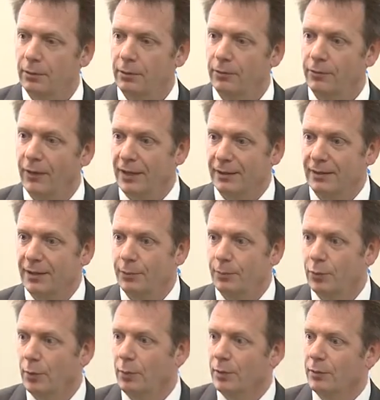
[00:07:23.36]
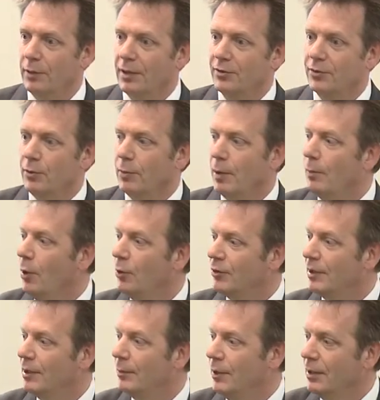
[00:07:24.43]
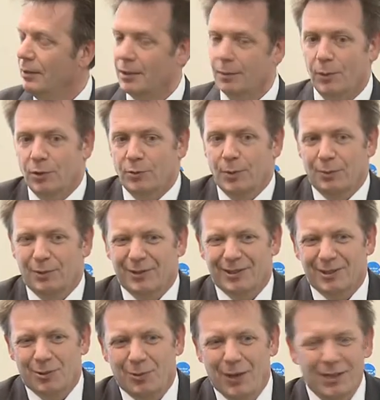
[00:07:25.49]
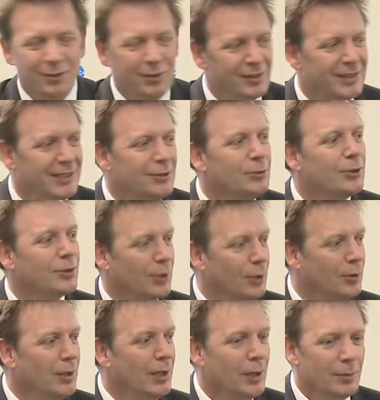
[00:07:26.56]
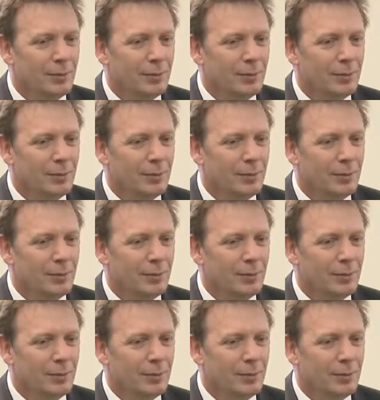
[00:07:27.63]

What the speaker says: Fact is that probably we are somewhere mostly in the middle, that most people quite honestly do not know,